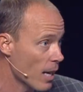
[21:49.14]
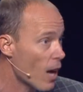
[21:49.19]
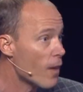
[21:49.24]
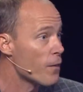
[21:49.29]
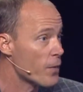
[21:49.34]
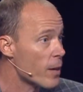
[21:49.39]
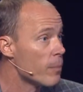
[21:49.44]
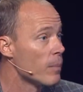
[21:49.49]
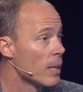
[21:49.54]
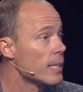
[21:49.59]

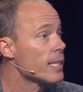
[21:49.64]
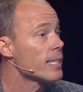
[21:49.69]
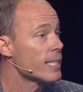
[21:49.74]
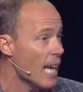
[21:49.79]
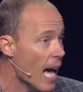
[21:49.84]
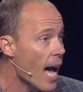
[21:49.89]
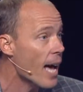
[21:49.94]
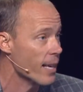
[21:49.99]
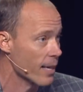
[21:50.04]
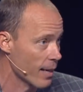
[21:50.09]
of the
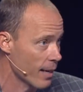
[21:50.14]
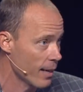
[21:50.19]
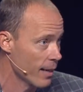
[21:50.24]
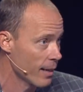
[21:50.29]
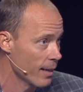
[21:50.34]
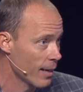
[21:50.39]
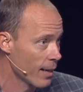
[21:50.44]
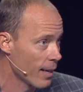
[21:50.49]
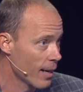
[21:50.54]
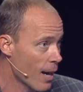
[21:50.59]
Messiah
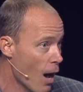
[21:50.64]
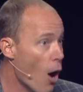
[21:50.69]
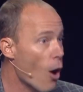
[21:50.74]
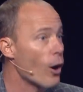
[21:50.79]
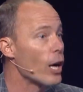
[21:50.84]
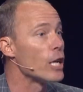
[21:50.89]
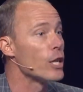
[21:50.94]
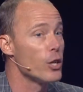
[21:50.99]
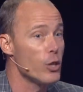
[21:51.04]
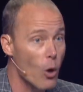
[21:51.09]
are
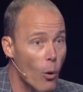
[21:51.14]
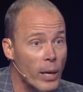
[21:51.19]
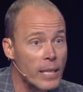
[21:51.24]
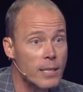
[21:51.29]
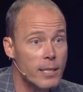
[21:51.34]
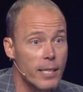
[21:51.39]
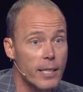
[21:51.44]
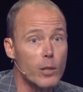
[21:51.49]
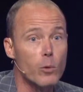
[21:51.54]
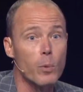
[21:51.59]

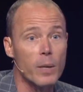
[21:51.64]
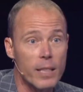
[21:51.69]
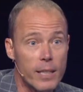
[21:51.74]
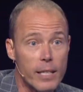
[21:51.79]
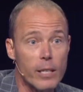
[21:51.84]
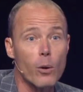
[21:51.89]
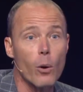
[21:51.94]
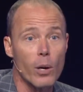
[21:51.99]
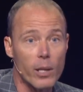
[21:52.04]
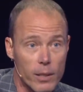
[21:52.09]
anointed with
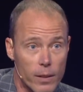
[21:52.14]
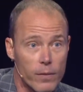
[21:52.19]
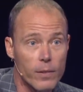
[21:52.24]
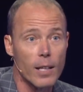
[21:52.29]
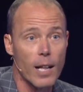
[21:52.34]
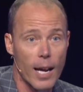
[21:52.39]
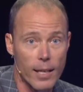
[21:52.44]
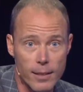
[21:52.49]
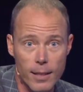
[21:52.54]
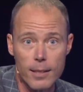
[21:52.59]
the oil of
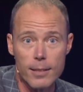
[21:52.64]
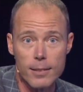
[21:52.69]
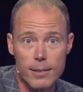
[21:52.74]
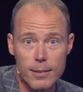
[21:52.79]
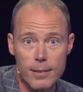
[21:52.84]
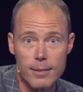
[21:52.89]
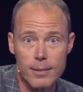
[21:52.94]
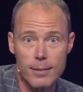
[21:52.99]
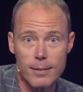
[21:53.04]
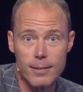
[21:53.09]
gladness.
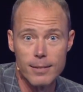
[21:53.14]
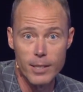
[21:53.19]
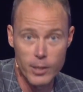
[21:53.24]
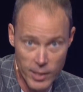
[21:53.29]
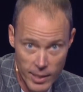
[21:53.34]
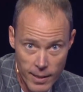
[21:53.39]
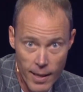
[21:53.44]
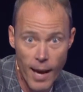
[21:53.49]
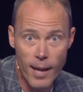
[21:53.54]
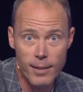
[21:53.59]
You
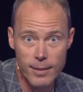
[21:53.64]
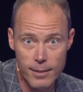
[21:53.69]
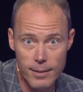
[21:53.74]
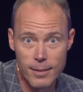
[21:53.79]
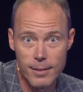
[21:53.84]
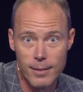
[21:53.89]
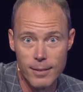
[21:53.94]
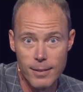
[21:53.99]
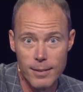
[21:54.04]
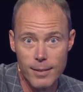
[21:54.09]
see that?
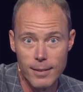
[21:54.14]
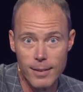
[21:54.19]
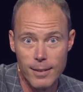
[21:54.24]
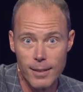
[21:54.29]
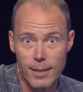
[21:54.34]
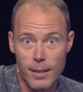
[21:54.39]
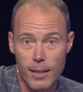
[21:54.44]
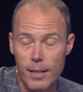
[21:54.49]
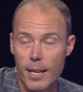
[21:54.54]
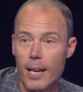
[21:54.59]

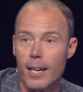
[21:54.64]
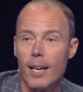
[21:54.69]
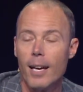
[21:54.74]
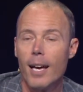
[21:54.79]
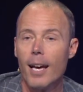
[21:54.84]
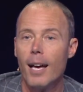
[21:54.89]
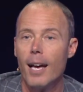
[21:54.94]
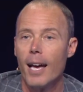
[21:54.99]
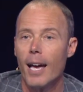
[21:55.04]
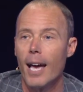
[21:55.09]
Okay.
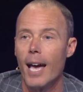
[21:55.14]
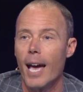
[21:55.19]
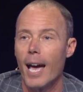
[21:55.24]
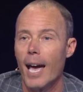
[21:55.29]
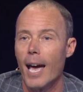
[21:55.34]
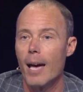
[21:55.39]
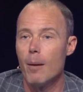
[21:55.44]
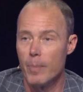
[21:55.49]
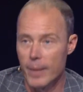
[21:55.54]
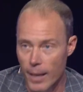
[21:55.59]

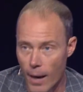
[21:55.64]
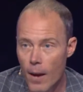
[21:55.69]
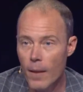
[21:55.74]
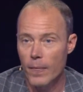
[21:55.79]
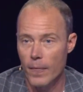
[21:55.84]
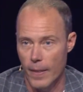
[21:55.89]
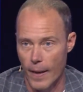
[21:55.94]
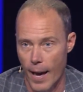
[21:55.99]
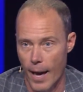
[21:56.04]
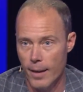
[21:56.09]
And
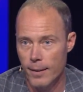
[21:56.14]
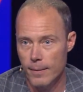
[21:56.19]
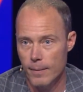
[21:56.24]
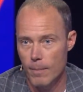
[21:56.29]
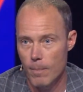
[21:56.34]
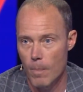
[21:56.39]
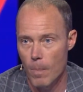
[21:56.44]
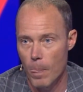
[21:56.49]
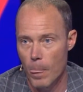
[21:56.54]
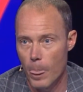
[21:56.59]
beyond that,
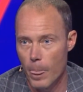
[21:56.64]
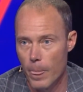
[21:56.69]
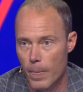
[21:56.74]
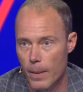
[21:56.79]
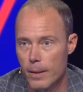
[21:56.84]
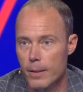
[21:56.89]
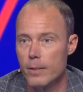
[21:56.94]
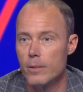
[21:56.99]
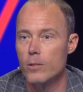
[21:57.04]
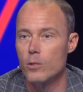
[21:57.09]

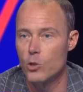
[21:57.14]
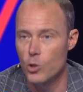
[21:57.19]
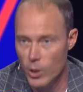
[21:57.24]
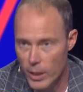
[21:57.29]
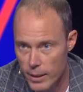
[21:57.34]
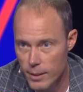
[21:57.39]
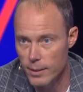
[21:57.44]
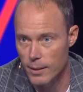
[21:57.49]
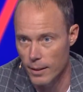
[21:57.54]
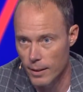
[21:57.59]

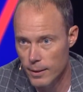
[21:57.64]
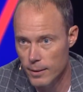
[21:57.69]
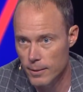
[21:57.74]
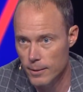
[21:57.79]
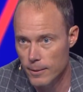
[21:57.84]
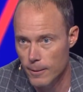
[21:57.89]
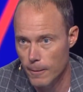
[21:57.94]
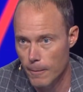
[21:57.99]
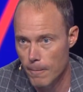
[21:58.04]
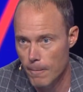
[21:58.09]

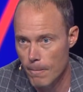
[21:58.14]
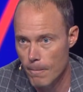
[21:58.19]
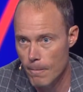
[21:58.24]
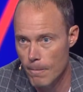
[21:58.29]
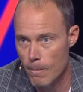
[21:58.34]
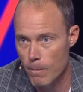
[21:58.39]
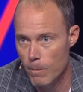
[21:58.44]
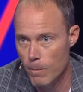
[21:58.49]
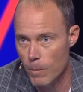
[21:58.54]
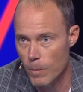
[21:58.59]
Jesus
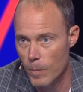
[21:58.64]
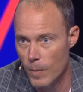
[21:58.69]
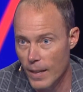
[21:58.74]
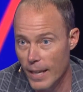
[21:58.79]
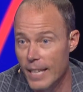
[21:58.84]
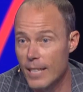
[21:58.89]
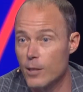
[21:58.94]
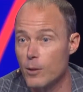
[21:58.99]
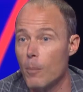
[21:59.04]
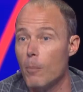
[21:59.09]

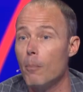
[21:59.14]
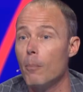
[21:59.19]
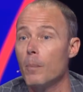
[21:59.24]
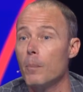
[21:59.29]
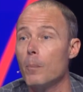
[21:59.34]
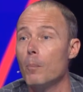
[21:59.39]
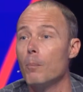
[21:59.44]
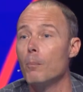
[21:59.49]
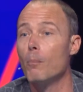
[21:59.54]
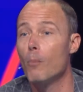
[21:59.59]
is
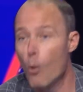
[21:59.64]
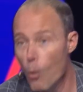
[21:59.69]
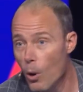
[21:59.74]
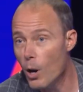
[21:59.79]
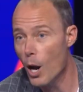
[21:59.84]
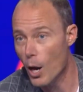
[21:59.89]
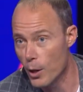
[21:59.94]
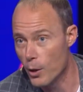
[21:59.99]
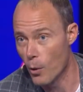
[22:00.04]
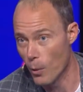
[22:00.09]
more
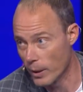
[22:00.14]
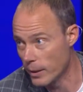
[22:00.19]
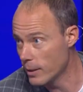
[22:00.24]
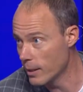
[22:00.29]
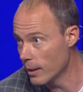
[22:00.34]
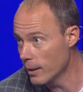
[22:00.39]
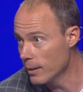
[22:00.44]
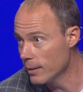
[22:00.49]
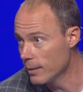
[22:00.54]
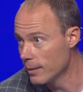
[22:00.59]

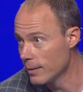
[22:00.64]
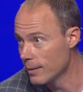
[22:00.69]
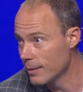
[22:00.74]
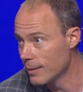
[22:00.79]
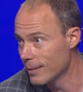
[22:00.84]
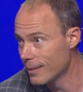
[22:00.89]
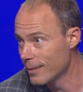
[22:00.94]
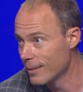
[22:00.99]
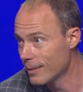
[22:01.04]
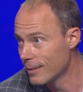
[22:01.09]
anointed
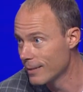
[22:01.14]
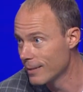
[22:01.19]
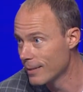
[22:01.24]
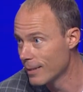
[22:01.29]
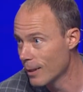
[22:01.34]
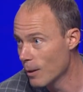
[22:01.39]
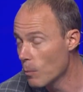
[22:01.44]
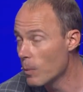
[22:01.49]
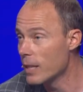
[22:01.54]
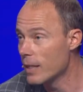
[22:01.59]

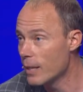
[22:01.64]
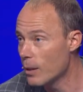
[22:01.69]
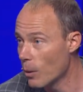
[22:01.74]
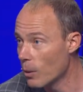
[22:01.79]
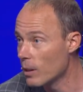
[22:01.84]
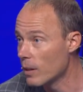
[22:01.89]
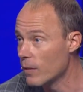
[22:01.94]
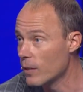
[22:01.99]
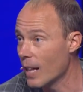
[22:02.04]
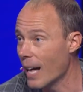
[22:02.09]
with the
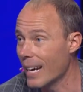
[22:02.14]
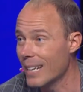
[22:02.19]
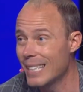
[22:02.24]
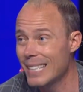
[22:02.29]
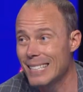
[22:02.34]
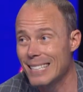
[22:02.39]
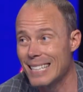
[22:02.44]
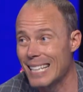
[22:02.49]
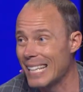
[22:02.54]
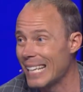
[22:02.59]
oil of
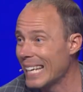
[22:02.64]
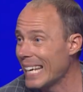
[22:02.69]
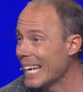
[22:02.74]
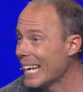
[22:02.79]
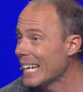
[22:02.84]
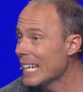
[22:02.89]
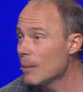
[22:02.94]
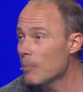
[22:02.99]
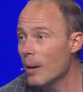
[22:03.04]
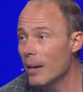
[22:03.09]
gladness than
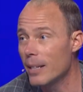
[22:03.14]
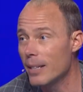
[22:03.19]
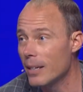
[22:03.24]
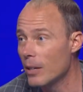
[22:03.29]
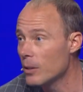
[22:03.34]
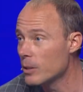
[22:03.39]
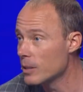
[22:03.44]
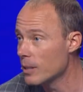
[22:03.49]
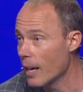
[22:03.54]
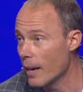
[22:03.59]
anybody
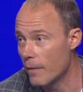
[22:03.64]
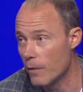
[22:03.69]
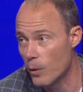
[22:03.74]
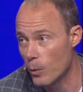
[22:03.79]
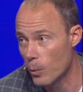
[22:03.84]
else ever